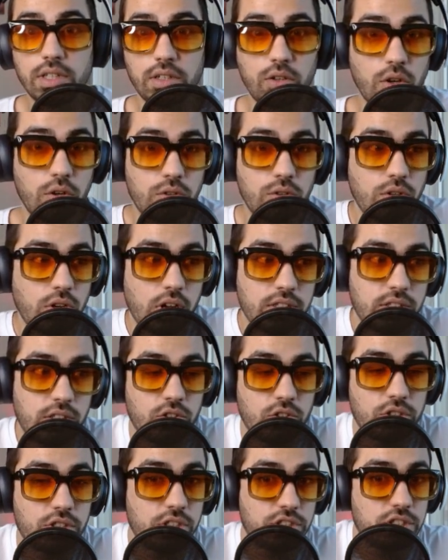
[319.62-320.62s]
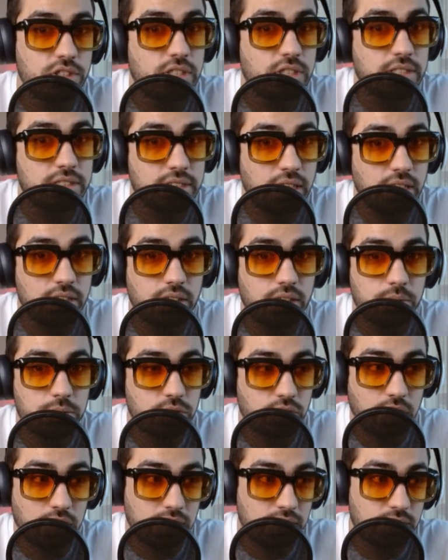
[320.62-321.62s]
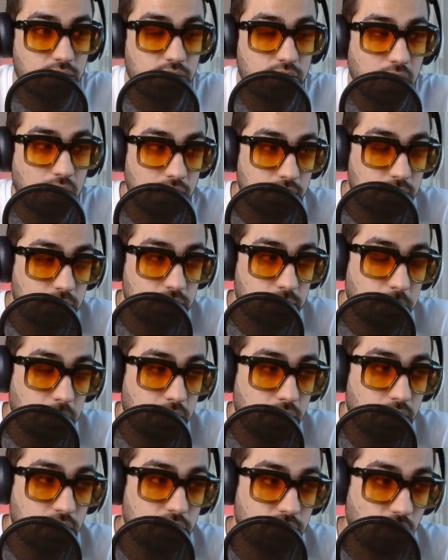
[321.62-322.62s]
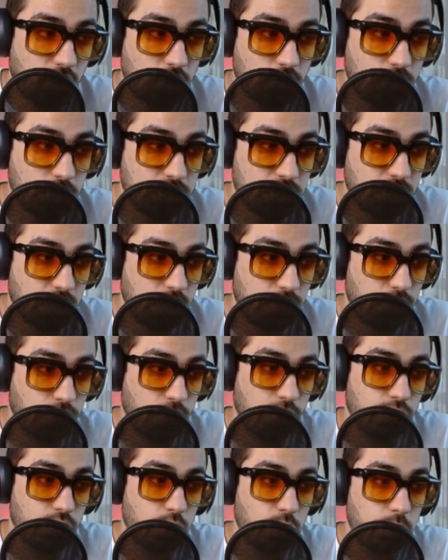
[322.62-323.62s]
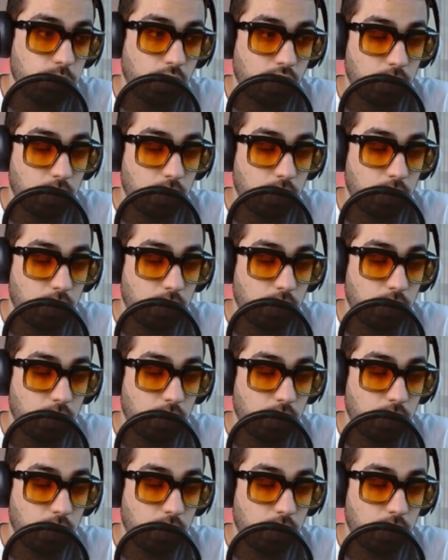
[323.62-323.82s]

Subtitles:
then go to the other locations and sell them. So that this method is always there for you.